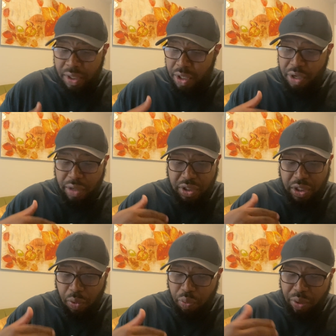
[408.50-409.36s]
You know,
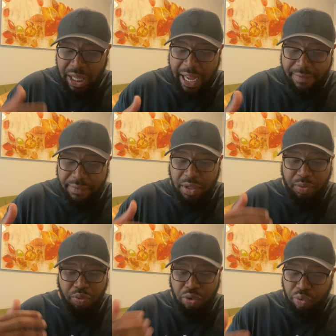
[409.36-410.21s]
so we have to
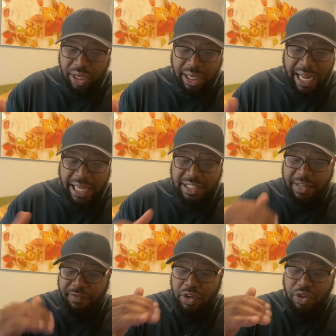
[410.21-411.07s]
realize
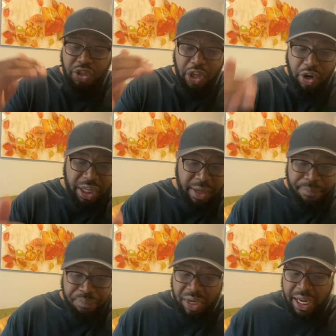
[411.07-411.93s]
in verse 30
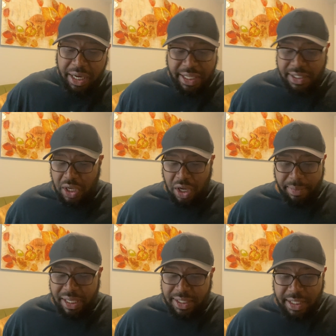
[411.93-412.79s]
in this psalm,
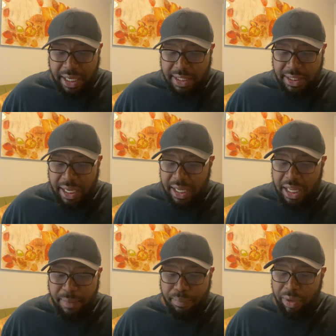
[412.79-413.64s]
it says that
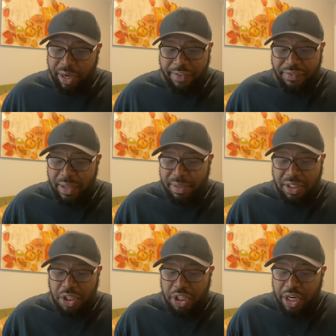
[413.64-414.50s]
he bringeth them
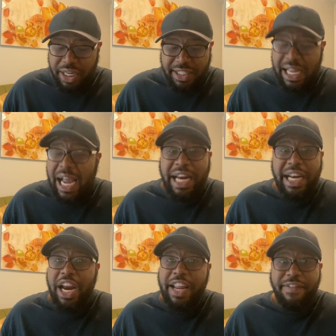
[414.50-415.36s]
unto their desired
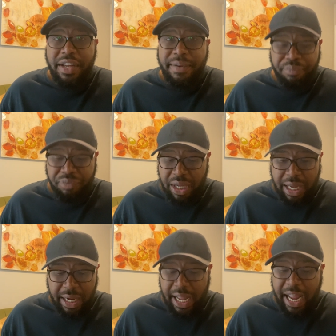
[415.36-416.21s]
haven.
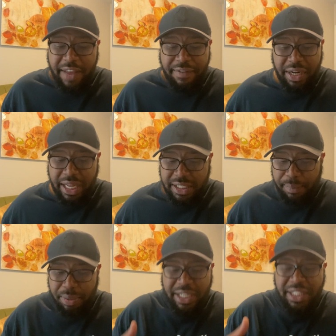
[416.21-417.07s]
And a haven, that's a
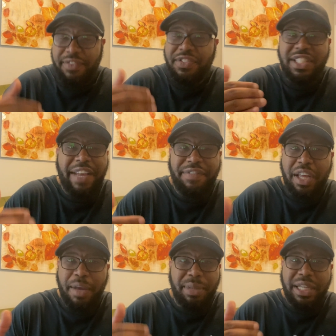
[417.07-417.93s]
place of safety,
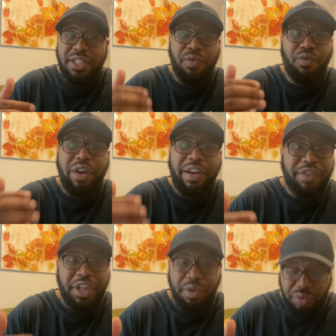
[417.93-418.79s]
a place of
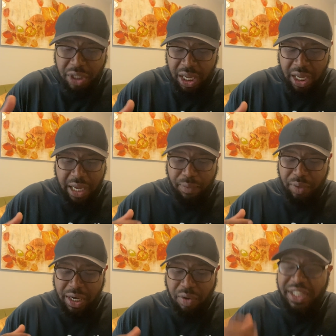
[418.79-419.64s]
refuge. And
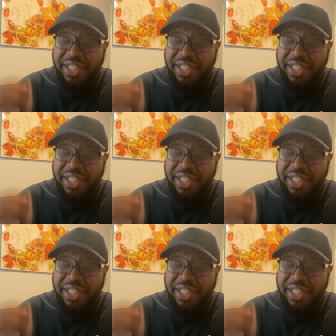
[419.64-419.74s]
we know the